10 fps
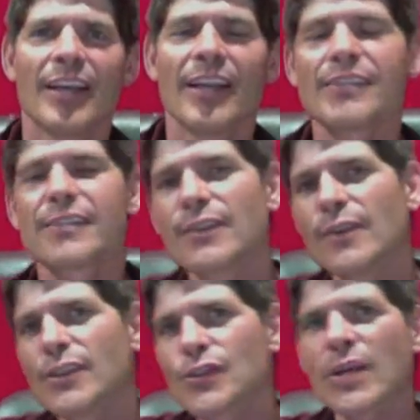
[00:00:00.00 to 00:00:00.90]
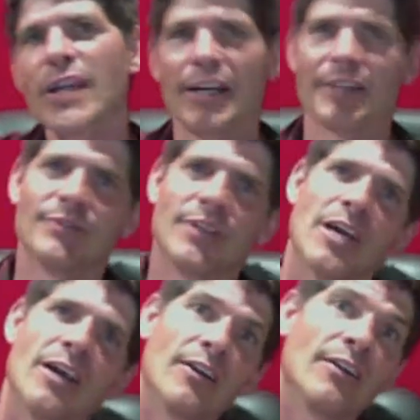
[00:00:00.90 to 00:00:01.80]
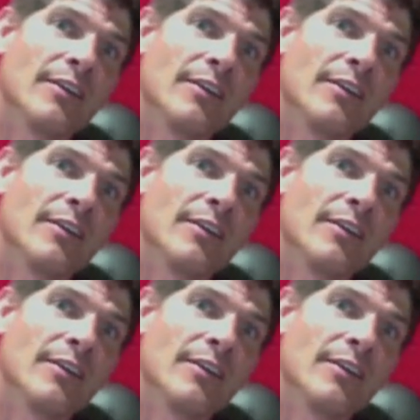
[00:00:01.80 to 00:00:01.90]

Let's do Trina. Her